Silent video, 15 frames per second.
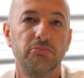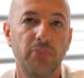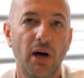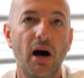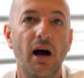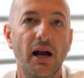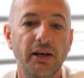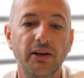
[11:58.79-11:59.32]

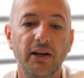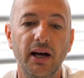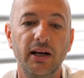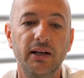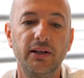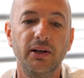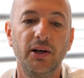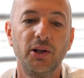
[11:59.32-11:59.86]
behind her.
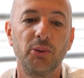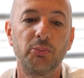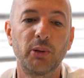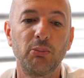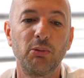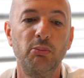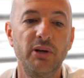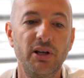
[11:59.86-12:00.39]
The
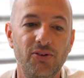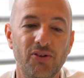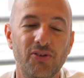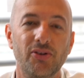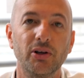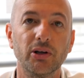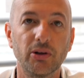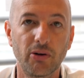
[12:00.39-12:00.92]
problem
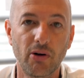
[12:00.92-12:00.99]
is that